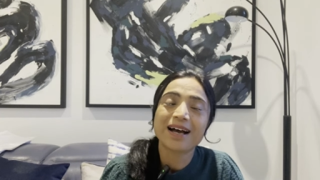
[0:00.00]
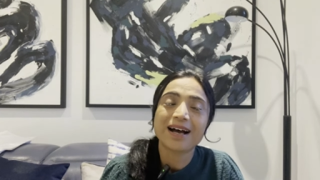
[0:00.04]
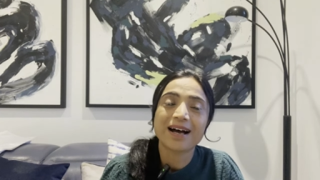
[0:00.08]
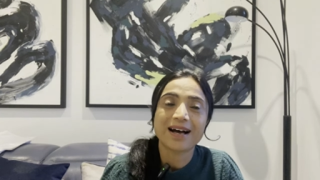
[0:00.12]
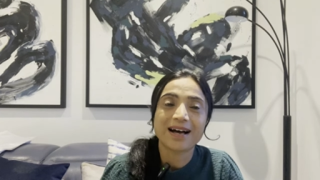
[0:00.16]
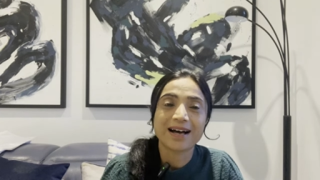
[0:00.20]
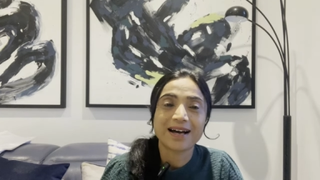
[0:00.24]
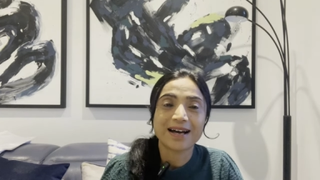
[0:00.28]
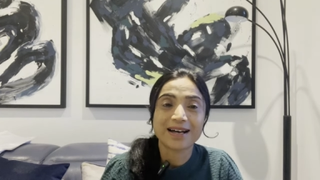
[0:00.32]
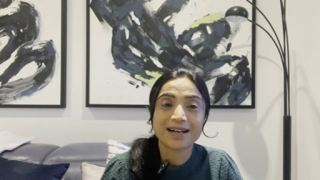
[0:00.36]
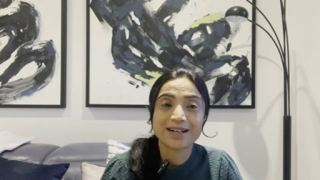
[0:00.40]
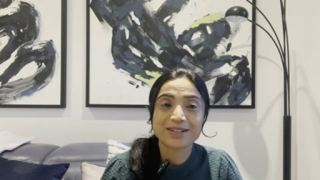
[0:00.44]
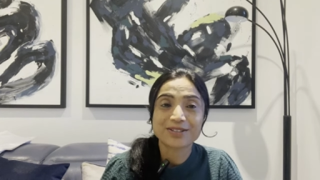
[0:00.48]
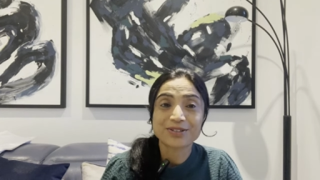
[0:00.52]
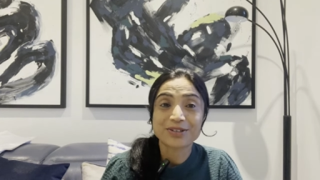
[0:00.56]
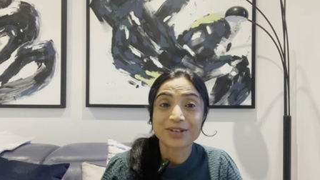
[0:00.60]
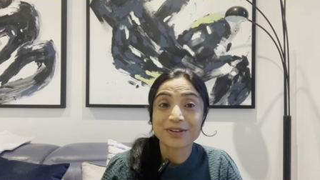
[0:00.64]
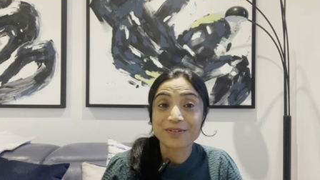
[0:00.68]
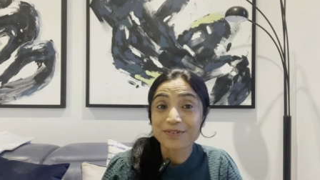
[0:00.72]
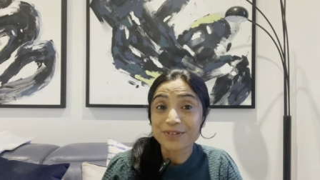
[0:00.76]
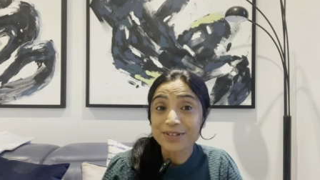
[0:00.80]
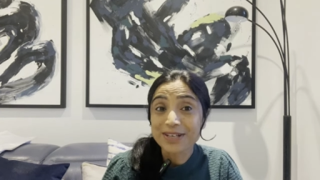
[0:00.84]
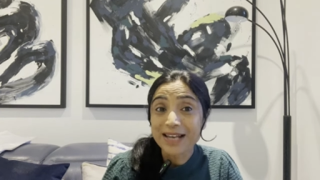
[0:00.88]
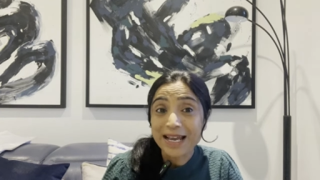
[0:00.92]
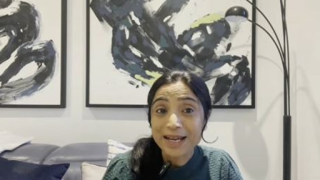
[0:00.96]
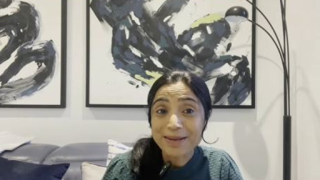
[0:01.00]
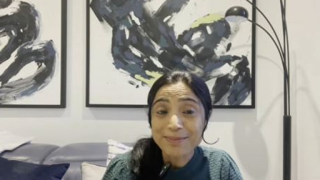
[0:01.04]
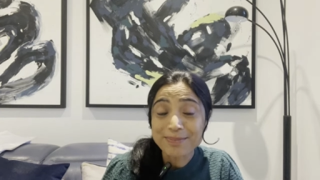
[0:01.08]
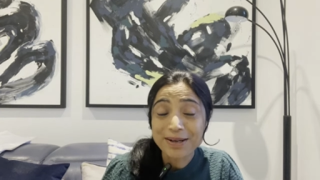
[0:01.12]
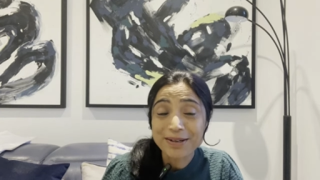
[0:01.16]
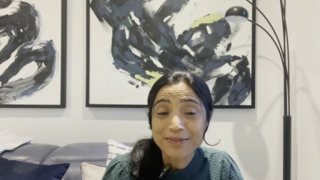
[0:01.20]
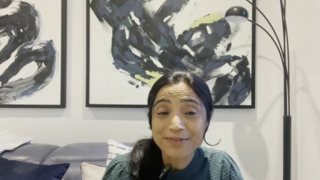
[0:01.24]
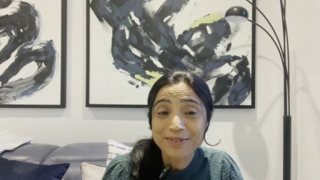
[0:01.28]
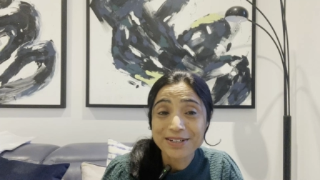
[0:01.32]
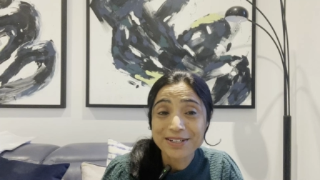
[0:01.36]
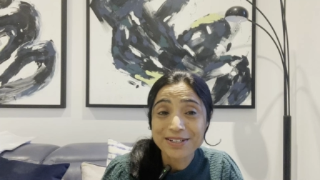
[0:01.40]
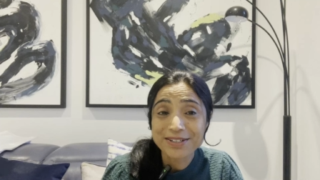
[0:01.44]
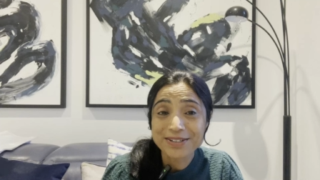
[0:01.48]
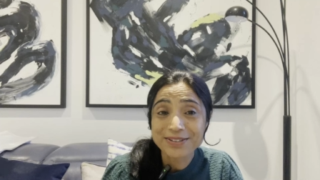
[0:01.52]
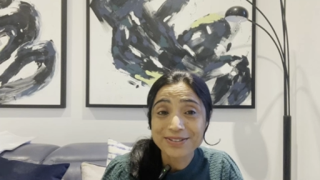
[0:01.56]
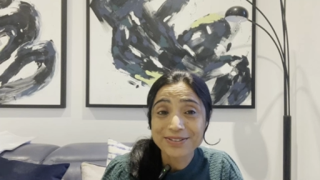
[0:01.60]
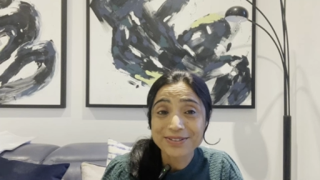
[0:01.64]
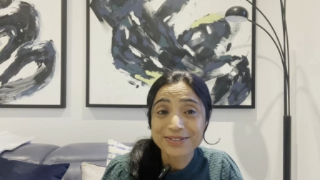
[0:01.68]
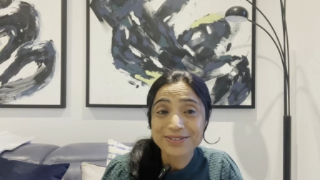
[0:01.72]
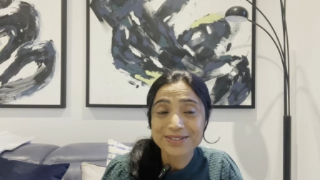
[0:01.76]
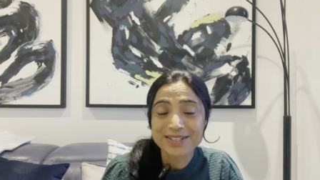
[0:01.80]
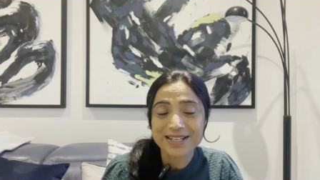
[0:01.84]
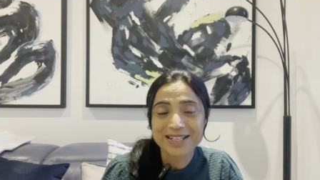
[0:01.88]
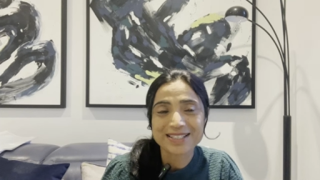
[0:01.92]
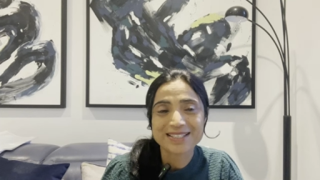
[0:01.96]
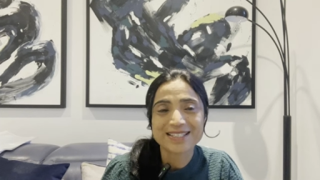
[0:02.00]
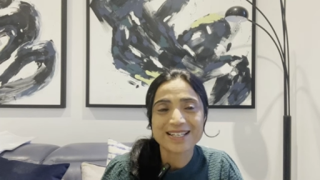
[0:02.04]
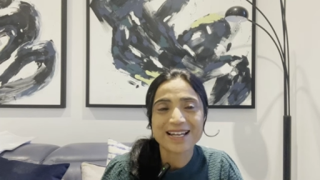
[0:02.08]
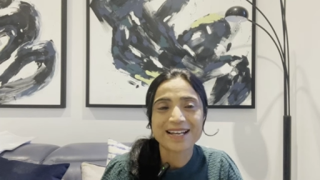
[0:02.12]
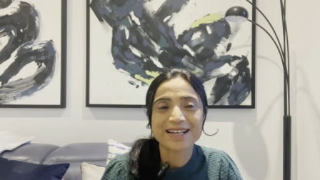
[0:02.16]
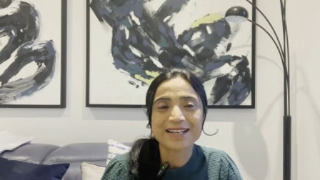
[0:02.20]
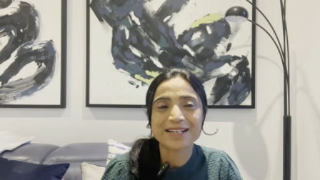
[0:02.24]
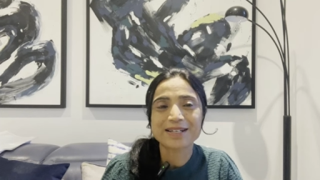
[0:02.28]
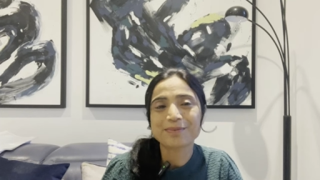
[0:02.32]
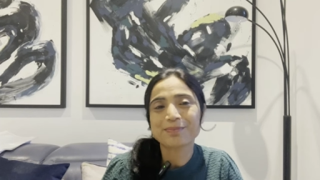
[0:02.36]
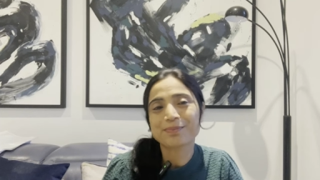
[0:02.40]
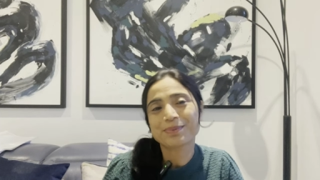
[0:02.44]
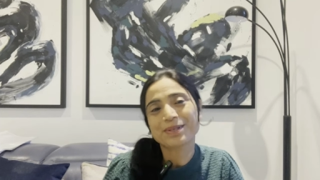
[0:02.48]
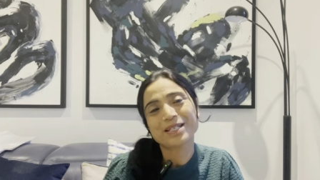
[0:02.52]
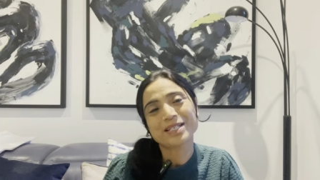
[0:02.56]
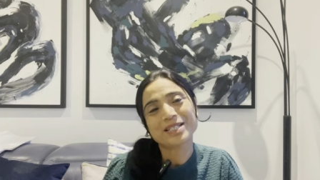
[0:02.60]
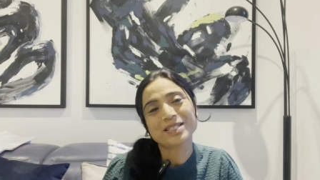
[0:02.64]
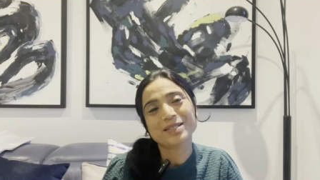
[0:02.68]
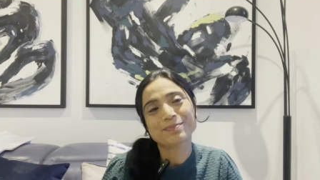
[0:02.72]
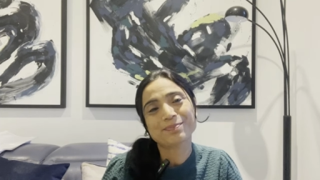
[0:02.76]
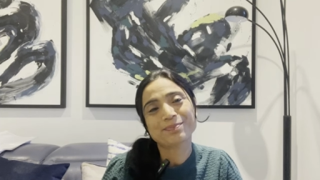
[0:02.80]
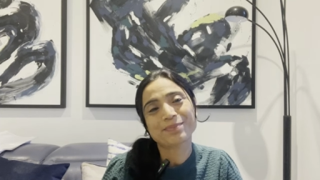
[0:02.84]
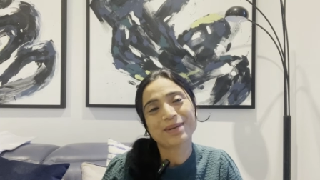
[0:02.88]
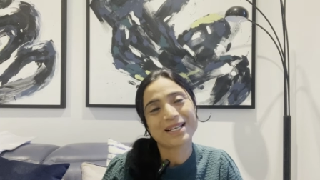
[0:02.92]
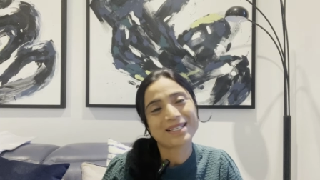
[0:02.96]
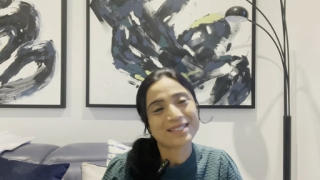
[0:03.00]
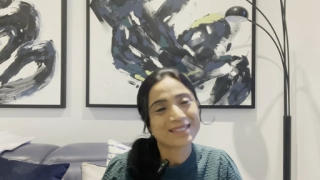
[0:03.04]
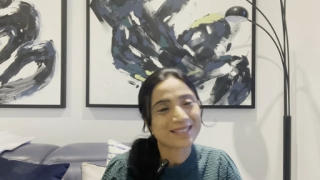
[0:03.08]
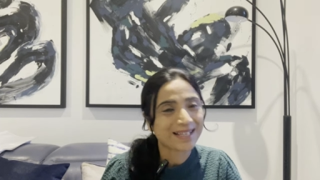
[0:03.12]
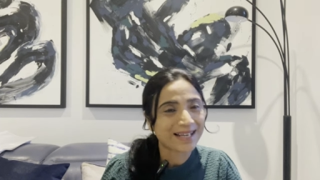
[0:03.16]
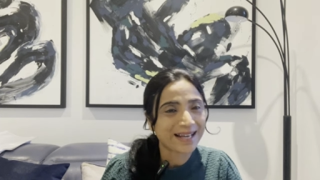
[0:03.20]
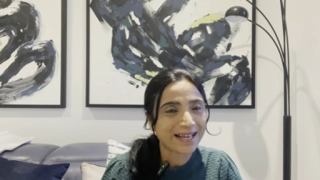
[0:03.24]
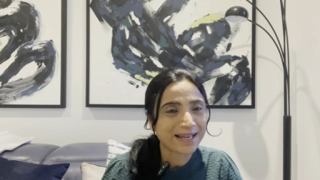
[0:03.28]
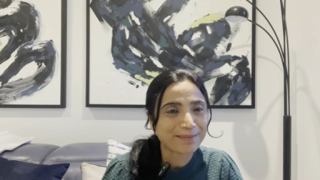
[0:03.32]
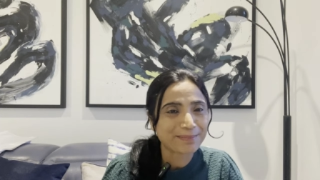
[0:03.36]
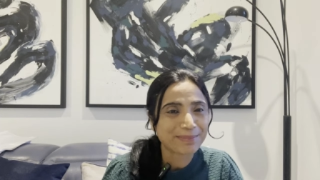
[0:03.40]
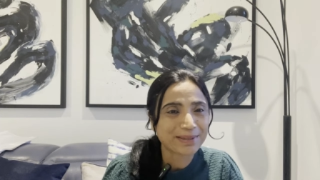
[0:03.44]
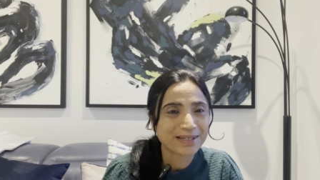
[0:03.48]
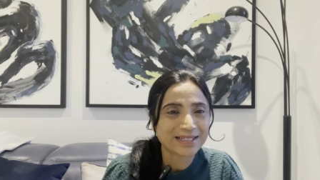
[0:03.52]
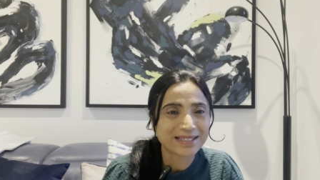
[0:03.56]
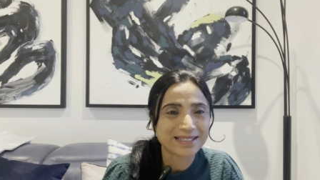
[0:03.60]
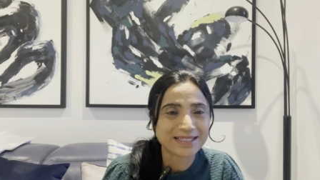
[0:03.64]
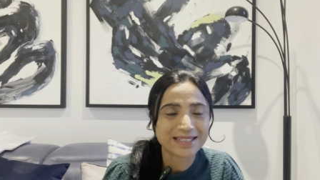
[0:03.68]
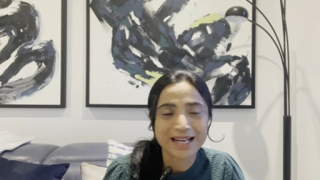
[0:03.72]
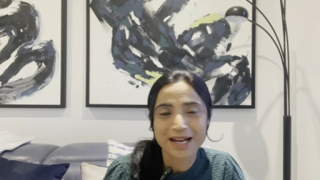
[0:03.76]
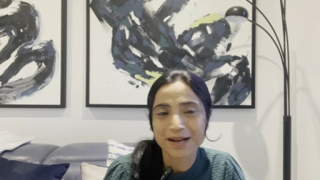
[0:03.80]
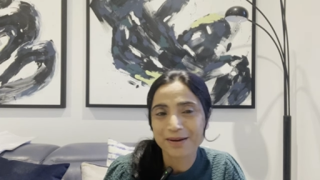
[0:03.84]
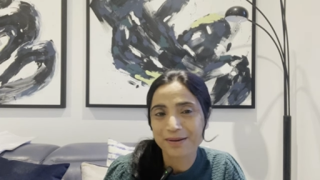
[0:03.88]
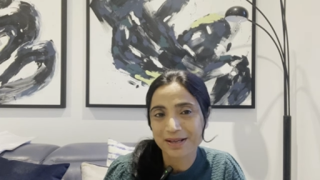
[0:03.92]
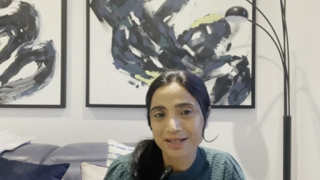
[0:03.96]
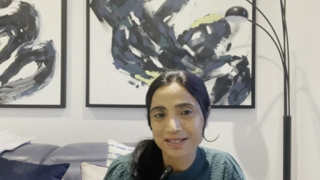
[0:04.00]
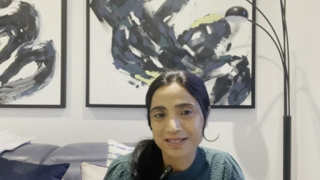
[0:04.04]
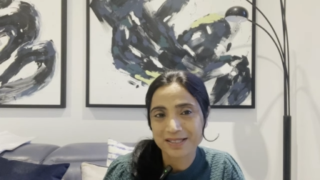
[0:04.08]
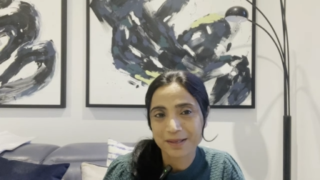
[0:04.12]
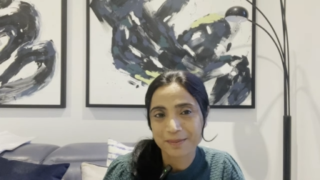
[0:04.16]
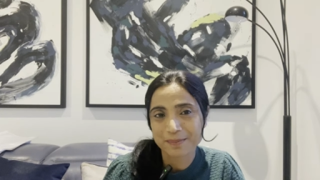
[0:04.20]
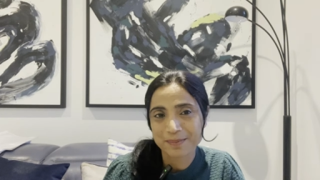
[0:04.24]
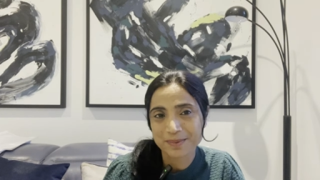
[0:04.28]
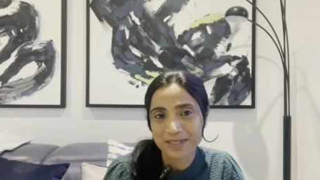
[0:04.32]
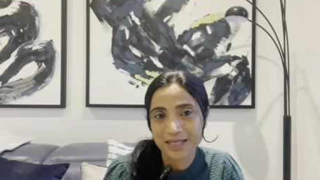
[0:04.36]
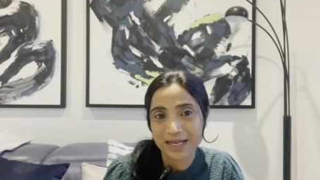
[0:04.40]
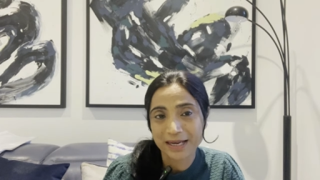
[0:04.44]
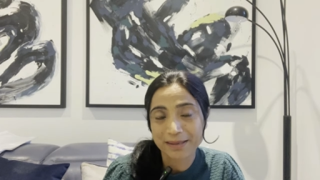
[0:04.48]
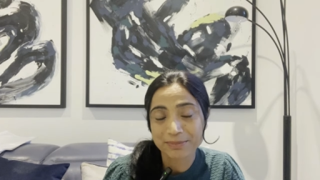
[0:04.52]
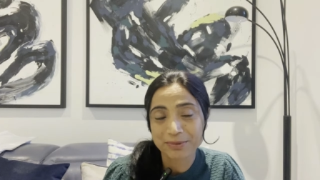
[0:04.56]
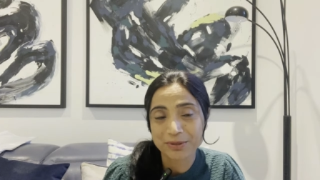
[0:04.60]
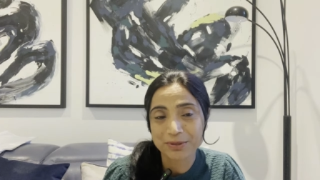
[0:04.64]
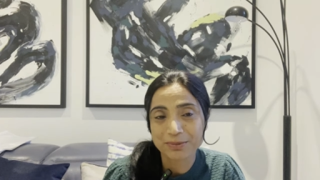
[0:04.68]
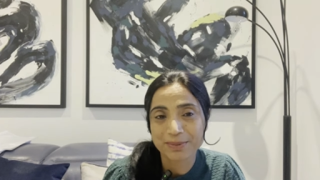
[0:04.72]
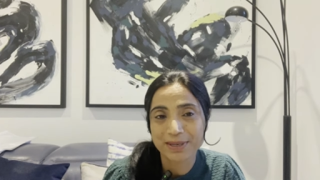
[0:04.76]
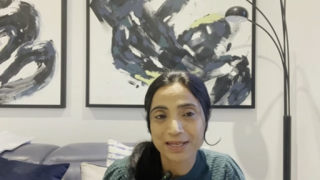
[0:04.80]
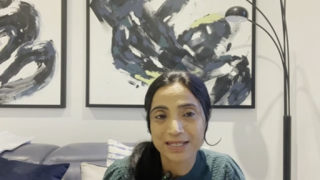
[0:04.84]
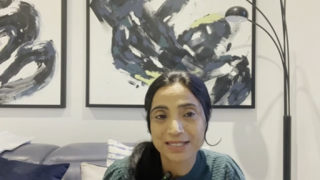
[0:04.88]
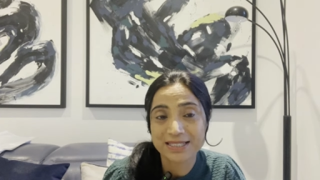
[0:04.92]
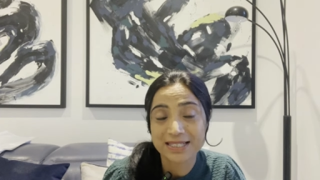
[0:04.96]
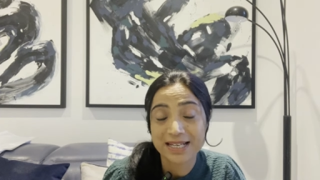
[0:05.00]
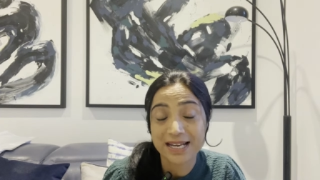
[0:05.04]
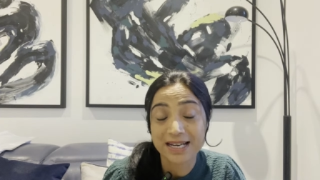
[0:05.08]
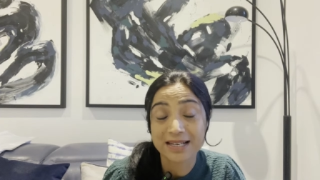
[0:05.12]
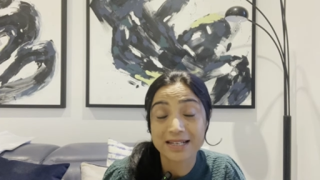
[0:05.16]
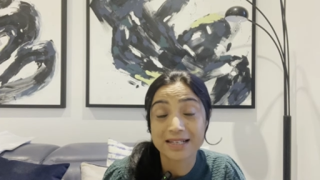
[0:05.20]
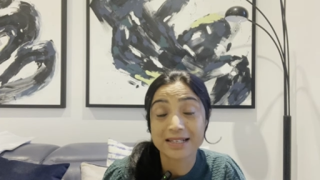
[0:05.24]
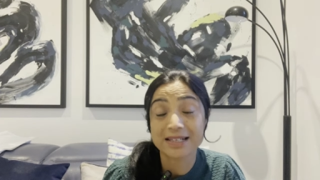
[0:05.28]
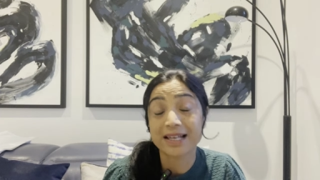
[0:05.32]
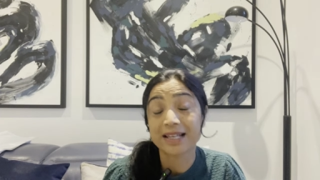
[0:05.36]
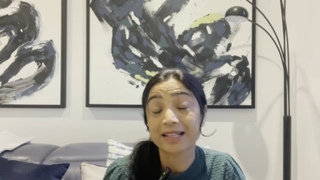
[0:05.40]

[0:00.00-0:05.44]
Uh, so if you like my videos and channel, please press the like button now and subscribe to my channel.